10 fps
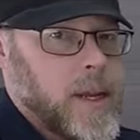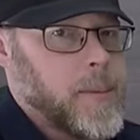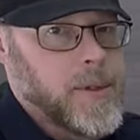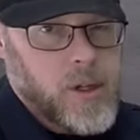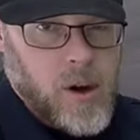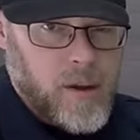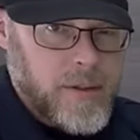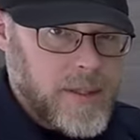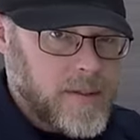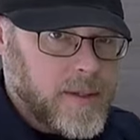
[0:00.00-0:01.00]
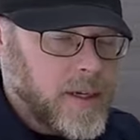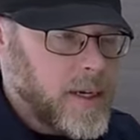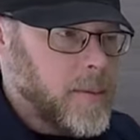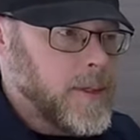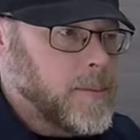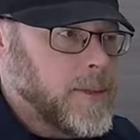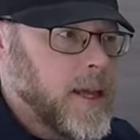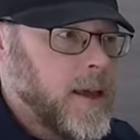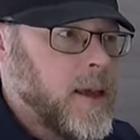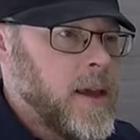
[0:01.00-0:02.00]
temperature, all this is going to come into
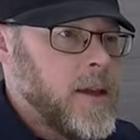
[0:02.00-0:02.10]
play.